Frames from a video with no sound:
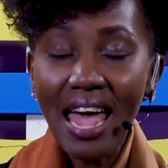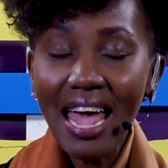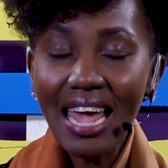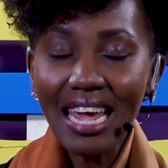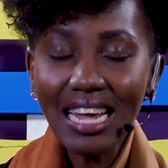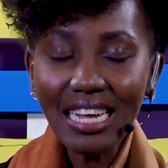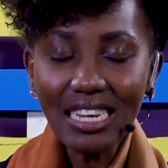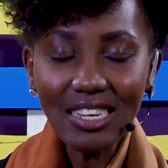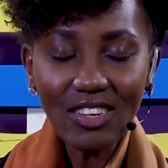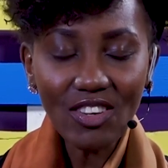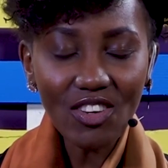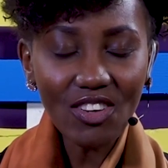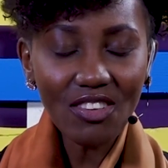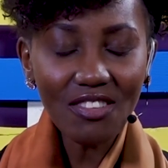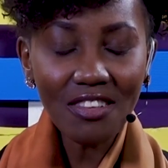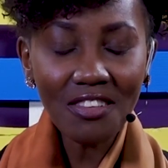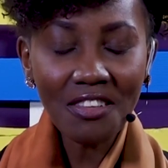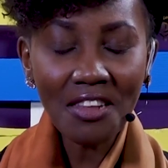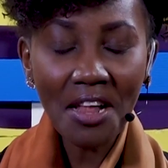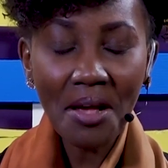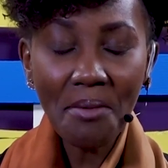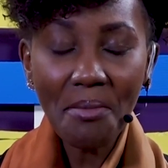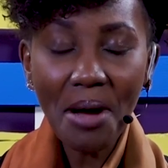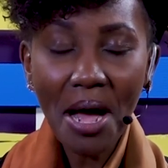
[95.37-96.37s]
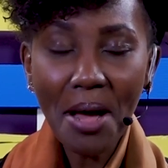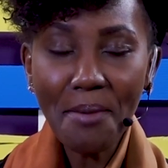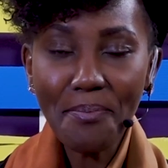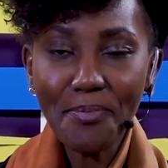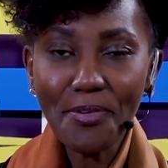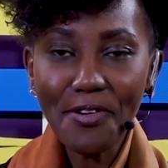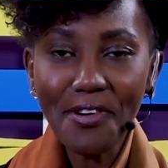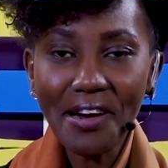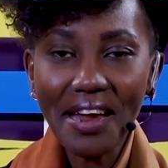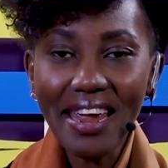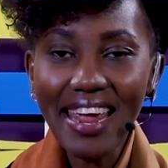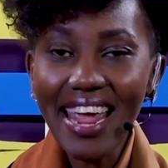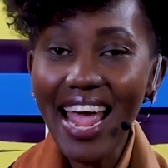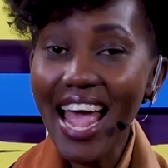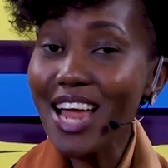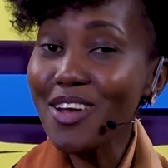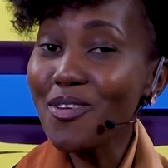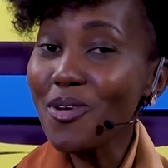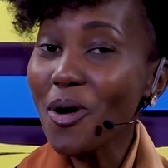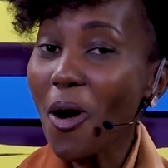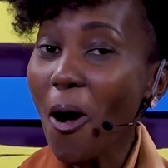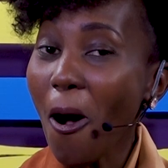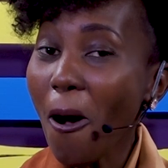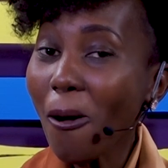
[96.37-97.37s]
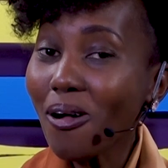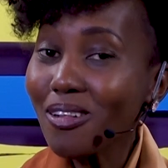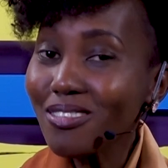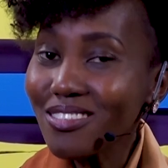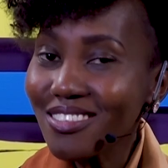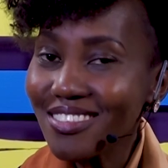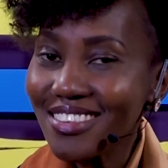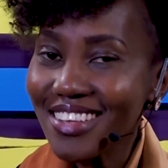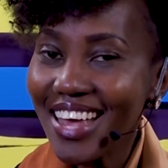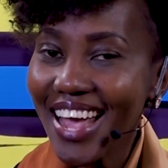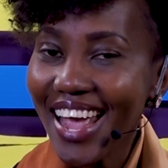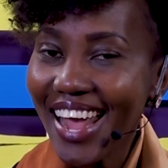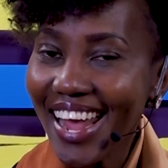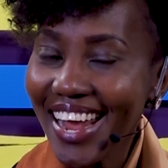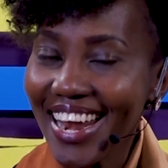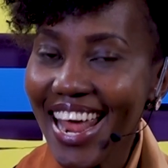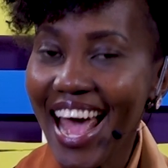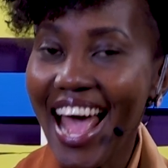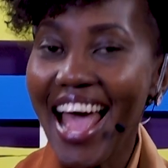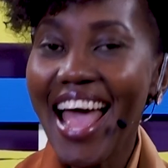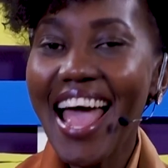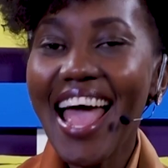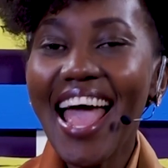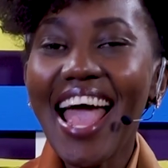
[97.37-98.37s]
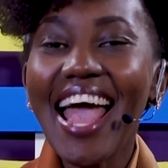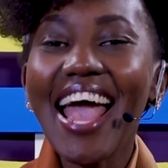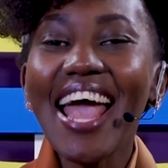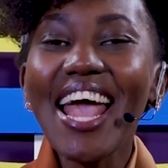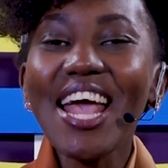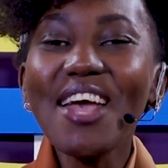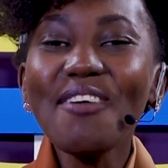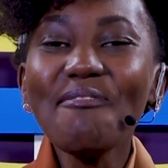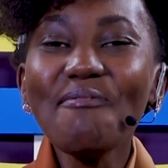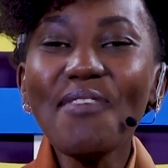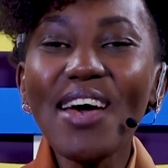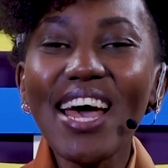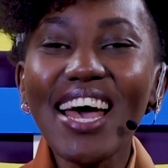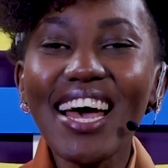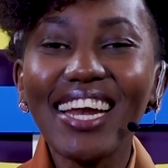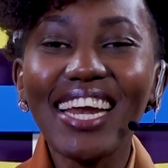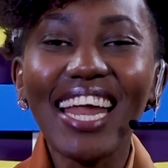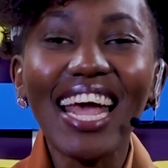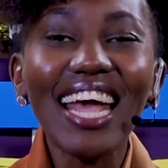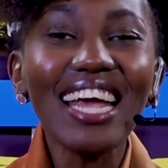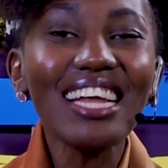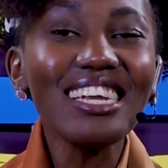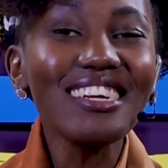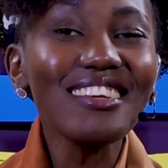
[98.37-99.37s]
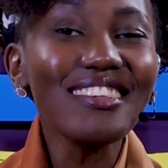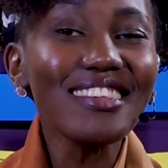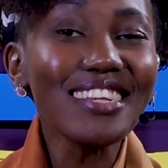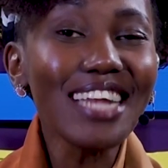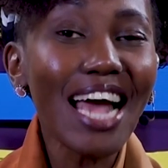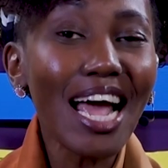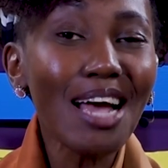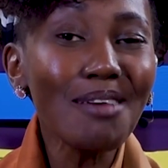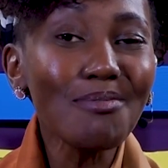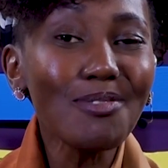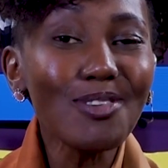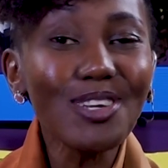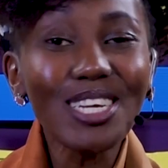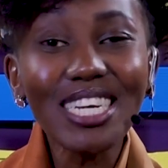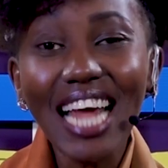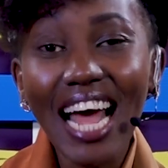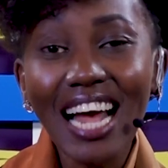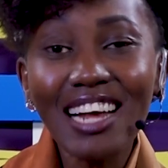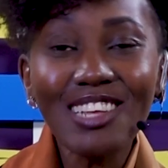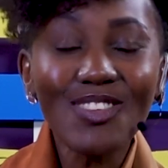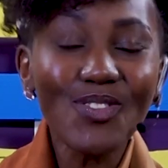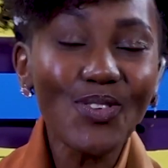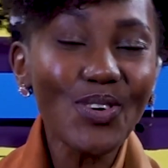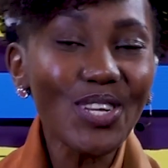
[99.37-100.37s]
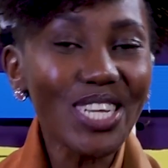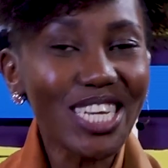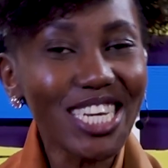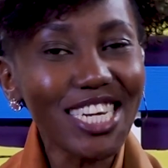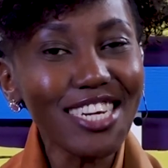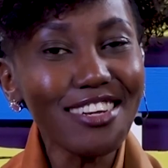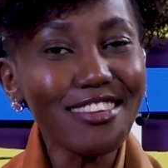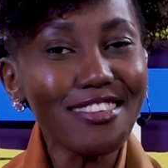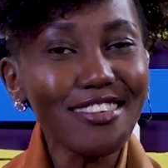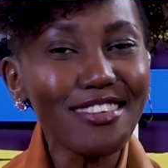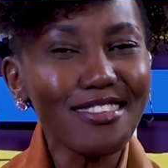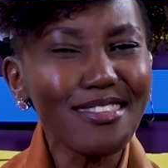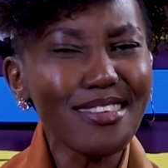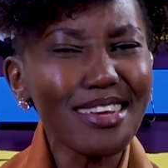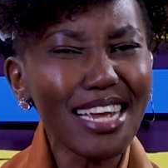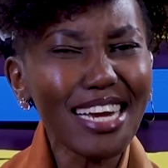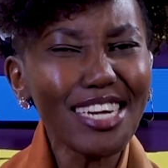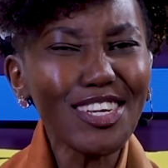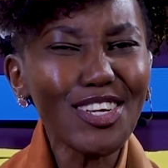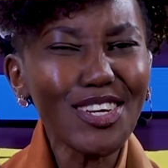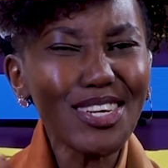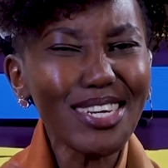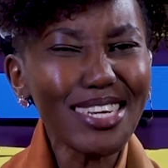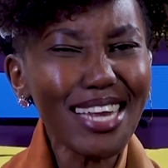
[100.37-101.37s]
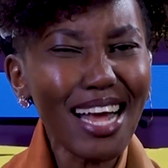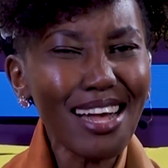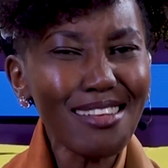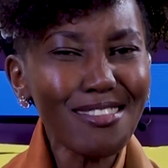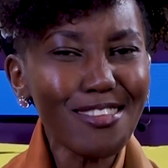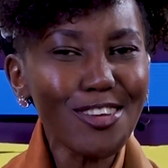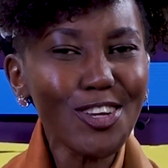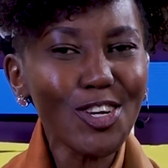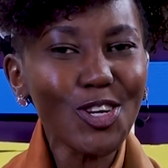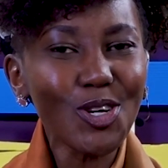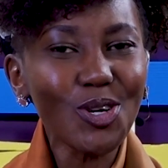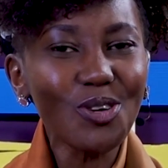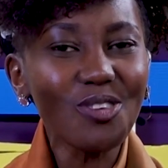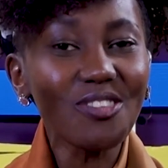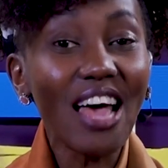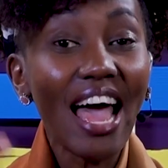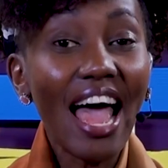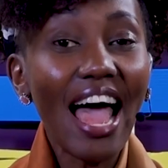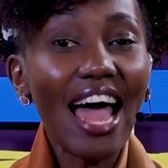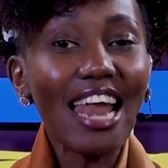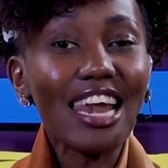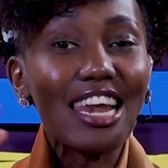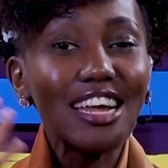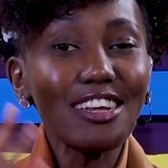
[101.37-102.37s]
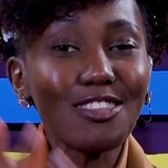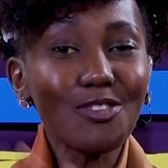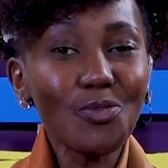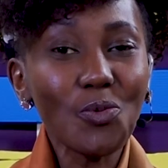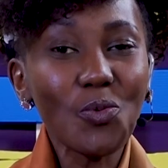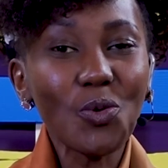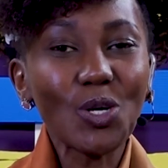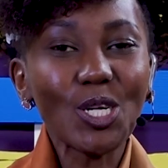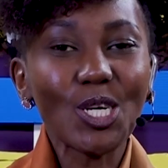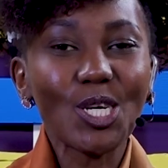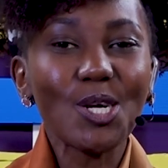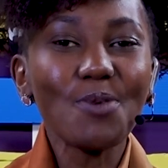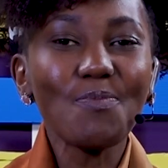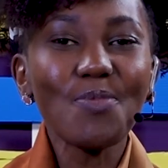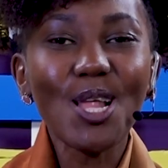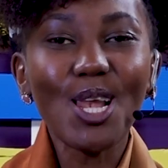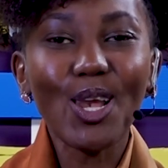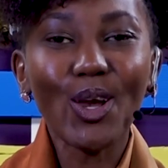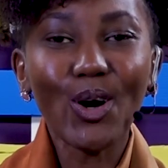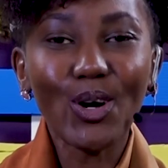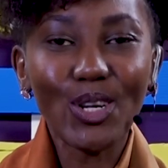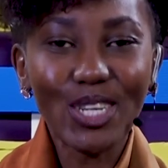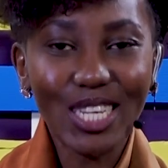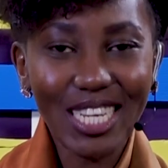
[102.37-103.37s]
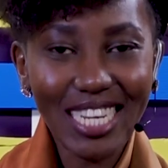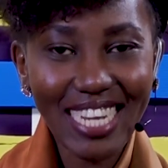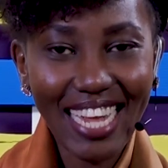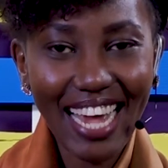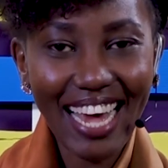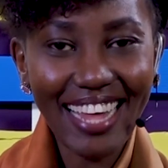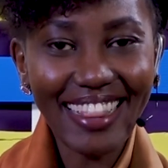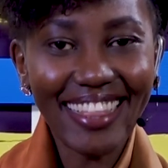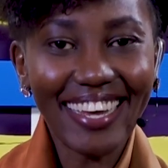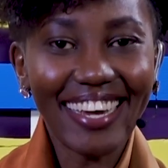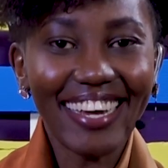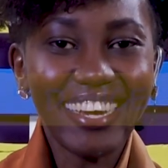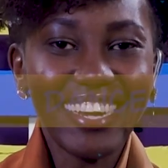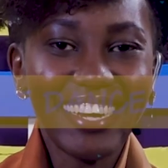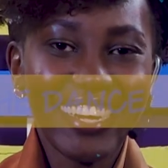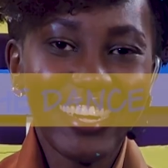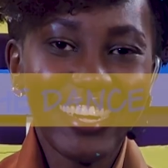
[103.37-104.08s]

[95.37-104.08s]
In Jesus' name I pray, and we all say it, amen. It is time to dance for Jesus. So get your dancing shoes, and let's worship the Lord together.